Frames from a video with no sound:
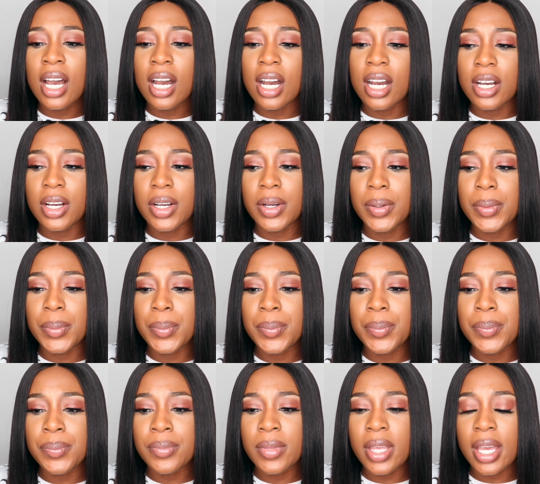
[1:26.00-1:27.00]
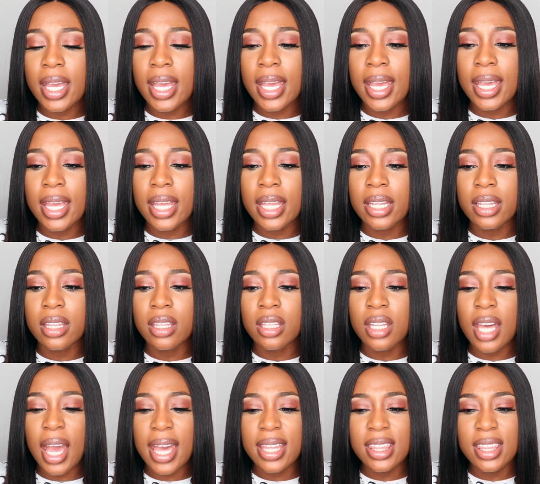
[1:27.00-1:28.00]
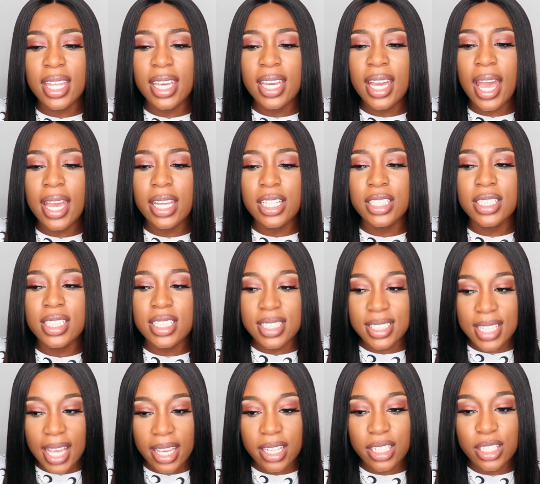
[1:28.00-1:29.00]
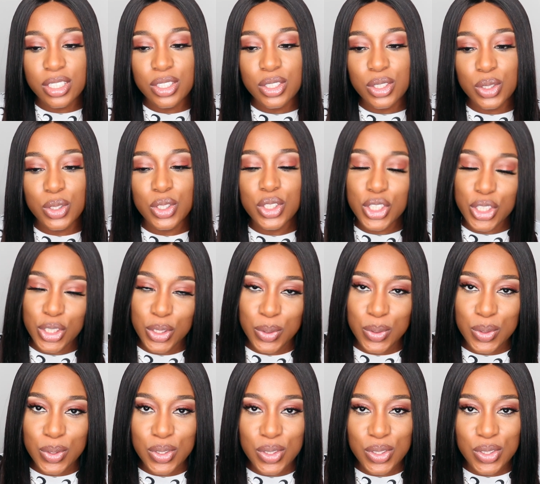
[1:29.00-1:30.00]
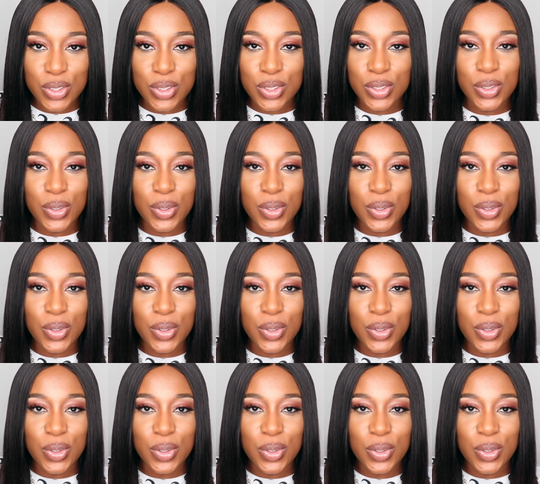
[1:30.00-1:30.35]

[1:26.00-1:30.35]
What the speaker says: And I think I decided to choose,